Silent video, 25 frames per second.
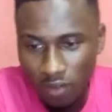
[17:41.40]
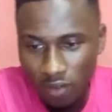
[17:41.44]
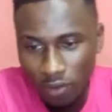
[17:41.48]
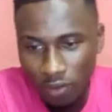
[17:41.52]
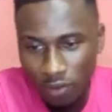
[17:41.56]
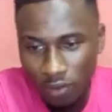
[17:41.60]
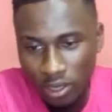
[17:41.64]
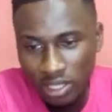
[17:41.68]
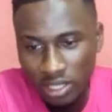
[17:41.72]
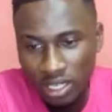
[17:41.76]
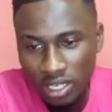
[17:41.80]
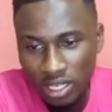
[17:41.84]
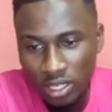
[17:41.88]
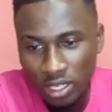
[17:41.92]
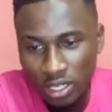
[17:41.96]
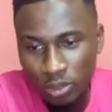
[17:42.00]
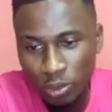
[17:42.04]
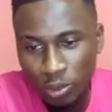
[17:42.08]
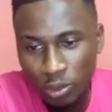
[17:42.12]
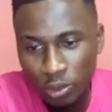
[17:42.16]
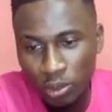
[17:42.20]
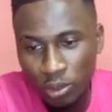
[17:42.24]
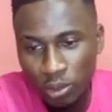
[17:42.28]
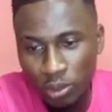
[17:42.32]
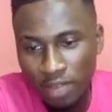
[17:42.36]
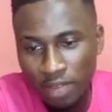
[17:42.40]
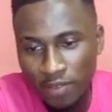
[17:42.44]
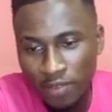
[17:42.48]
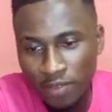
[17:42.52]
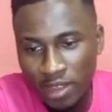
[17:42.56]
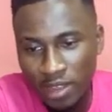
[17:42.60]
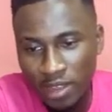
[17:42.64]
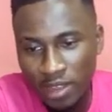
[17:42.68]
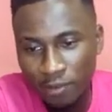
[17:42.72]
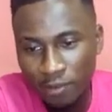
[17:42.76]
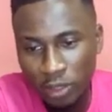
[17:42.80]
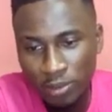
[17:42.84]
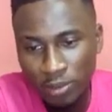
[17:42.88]
For internet, we only have
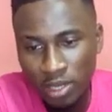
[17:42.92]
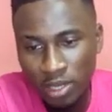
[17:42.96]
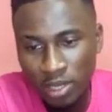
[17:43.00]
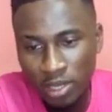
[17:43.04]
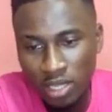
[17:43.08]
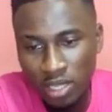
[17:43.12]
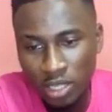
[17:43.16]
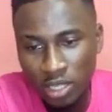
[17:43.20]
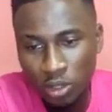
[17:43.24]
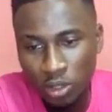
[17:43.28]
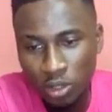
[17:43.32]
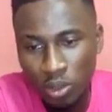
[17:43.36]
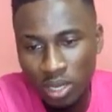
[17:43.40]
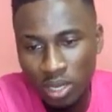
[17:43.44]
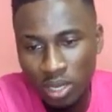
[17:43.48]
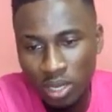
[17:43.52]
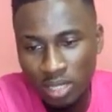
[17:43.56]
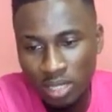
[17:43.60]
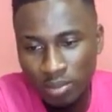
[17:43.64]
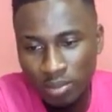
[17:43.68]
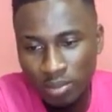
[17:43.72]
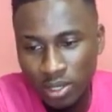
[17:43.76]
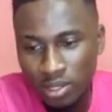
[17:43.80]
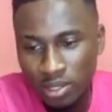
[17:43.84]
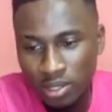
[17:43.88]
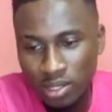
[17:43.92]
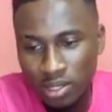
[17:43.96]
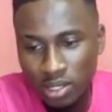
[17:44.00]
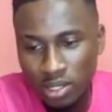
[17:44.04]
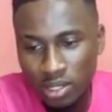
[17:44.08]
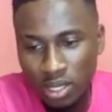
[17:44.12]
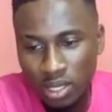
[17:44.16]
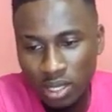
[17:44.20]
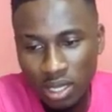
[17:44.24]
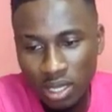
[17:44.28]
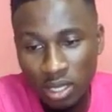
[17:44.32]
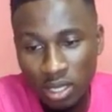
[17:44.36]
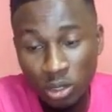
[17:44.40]
Firefox browser. You know what that
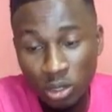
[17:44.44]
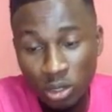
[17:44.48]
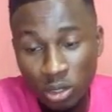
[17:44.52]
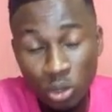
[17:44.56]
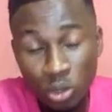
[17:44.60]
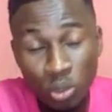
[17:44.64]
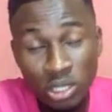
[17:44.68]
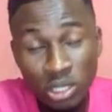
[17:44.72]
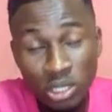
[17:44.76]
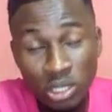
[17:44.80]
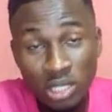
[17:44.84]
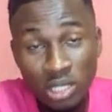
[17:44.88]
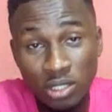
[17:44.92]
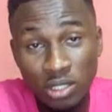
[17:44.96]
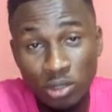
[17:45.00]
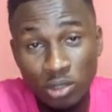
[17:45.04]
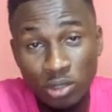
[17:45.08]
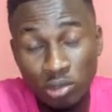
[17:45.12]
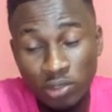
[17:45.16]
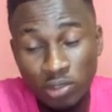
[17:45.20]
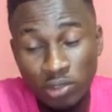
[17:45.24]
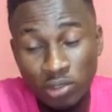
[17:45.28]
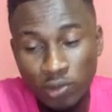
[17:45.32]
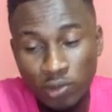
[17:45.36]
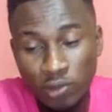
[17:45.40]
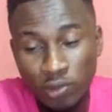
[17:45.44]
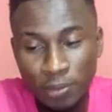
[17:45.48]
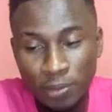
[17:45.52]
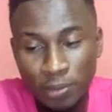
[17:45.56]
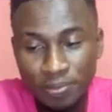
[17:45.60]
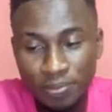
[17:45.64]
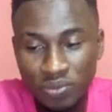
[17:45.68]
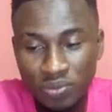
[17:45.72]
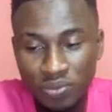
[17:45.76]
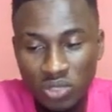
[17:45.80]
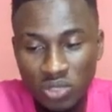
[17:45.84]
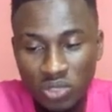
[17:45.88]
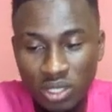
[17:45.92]
means. I know what that is used for.
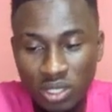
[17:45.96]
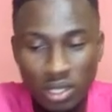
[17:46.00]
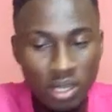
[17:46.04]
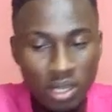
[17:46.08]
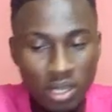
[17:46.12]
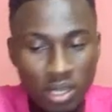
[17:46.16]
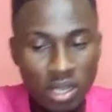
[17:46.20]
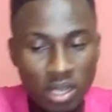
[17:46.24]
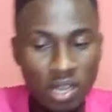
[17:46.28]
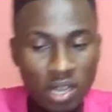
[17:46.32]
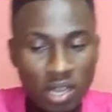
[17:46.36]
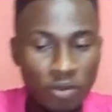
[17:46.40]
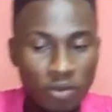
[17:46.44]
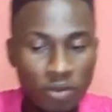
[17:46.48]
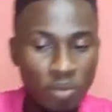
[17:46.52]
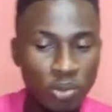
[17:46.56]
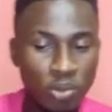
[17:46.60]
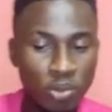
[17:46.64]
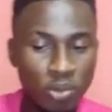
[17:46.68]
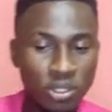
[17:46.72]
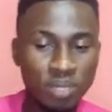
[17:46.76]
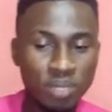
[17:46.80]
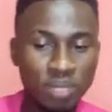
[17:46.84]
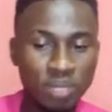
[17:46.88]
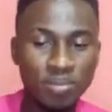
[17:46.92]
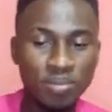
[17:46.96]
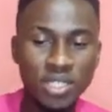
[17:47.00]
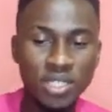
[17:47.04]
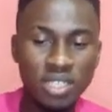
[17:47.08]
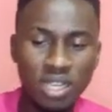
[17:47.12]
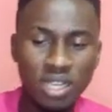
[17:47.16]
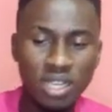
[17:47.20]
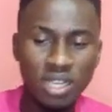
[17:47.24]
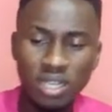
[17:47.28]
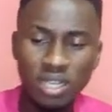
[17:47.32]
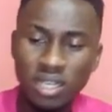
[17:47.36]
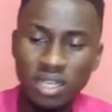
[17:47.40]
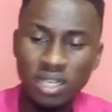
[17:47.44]
And for
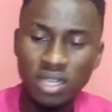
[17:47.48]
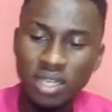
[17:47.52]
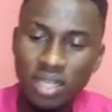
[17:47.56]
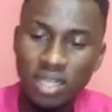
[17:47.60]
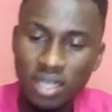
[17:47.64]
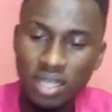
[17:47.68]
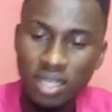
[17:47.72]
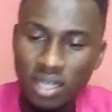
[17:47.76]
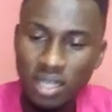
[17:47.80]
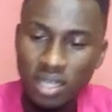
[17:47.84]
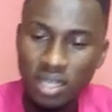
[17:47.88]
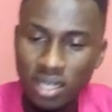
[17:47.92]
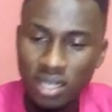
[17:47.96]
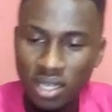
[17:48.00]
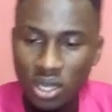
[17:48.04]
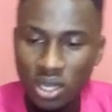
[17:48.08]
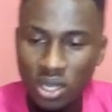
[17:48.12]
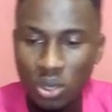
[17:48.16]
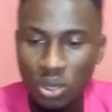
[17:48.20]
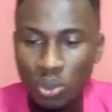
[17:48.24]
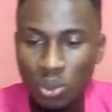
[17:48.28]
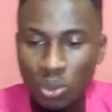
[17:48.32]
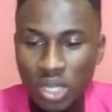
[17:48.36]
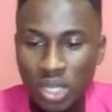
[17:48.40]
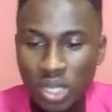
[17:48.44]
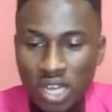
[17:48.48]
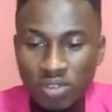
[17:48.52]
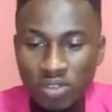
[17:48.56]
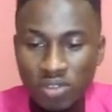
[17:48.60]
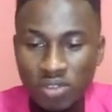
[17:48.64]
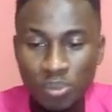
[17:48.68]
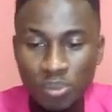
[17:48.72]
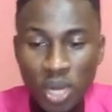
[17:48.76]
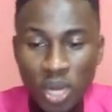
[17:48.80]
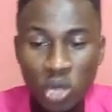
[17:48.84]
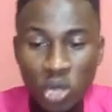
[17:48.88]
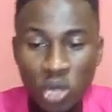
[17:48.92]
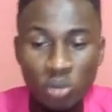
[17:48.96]
multimedia, we have
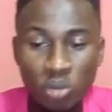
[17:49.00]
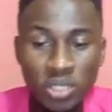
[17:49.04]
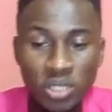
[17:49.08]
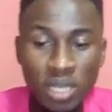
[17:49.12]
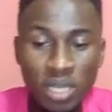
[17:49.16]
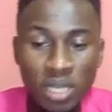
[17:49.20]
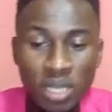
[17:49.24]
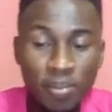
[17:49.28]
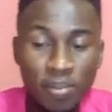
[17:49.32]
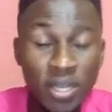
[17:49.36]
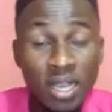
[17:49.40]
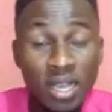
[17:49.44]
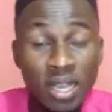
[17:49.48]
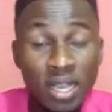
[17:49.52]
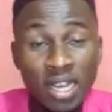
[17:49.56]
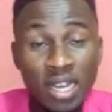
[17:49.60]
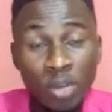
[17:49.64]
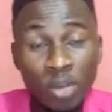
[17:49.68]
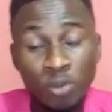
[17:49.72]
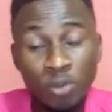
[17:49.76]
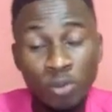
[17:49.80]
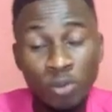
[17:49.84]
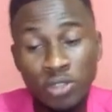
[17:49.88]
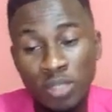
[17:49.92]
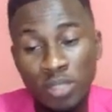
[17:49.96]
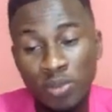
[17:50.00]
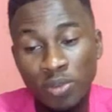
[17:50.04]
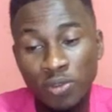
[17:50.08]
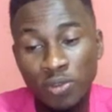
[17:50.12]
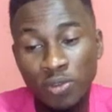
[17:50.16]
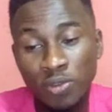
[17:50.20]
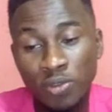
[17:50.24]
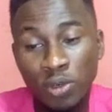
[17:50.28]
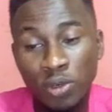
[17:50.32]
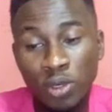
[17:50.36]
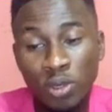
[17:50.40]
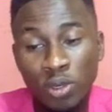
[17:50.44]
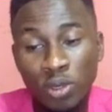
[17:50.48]
the Parallel Media Player like we've seen
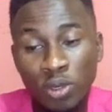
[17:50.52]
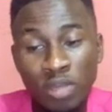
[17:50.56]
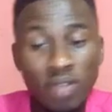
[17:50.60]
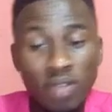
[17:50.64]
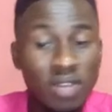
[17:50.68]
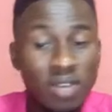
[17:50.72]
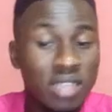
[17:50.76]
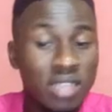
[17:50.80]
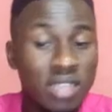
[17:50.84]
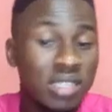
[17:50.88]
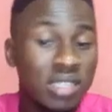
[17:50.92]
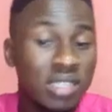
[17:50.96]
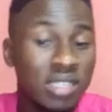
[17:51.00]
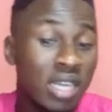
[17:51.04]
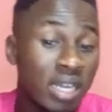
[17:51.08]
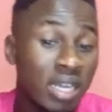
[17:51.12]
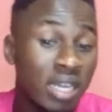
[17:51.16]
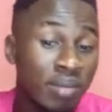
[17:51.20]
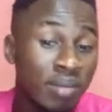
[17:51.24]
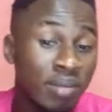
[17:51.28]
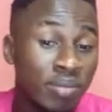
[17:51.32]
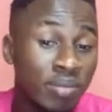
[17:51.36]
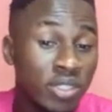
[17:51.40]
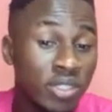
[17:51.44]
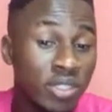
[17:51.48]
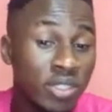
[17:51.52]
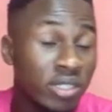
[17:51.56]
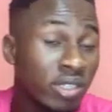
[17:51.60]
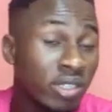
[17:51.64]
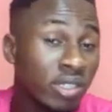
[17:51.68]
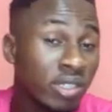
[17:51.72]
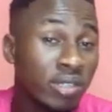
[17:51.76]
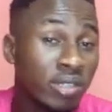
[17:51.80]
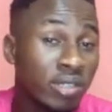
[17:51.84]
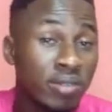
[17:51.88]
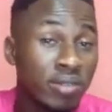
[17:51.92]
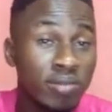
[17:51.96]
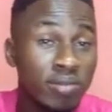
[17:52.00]
before. We have Kazam, it's
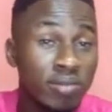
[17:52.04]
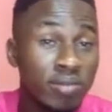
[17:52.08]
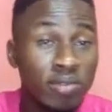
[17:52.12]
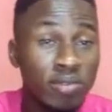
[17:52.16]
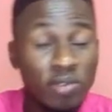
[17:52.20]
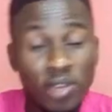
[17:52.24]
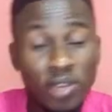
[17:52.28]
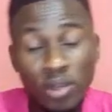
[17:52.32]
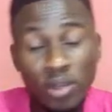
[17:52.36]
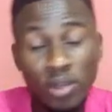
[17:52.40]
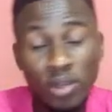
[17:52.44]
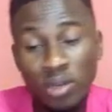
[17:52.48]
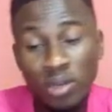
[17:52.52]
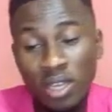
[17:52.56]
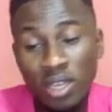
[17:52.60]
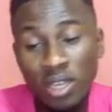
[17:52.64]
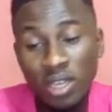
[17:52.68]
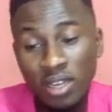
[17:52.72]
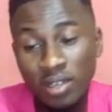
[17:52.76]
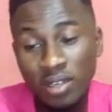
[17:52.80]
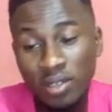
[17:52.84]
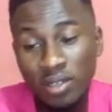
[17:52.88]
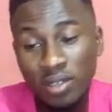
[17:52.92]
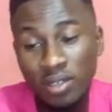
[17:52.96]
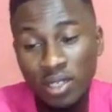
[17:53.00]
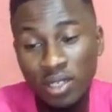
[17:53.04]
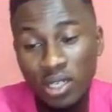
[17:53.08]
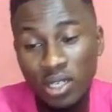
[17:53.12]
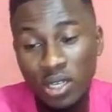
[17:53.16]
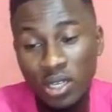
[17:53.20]
a recorder.